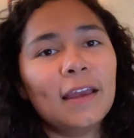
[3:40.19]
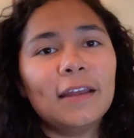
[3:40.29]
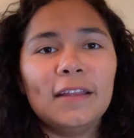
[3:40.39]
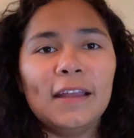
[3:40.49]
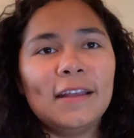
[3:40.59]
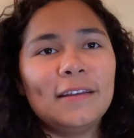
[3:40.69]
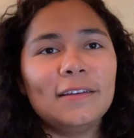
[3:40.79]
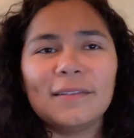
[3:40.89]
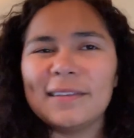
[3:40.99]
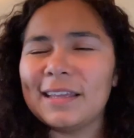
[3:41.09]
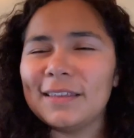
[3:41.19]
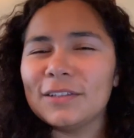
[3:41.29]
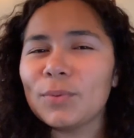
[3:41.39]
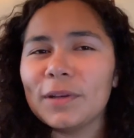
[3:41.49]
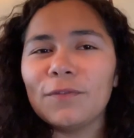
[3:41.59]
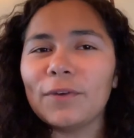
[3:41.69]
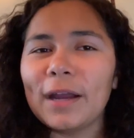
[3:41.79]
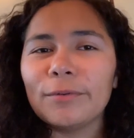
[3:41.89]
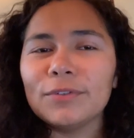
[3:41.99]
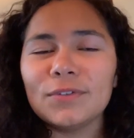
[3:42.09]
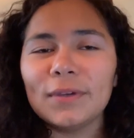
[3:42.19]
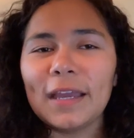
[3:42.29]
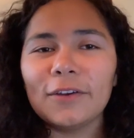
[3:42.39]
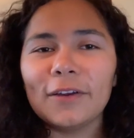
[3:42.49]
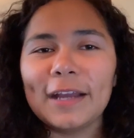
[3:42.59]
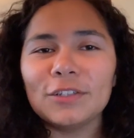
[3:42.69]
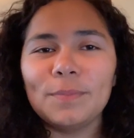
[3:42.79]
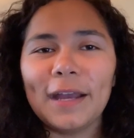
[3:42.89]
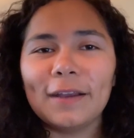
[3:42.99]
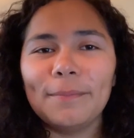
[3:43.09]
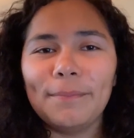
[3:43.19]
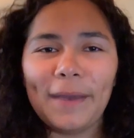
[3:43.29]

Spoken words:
and then in I think 24 hours you get your cash back.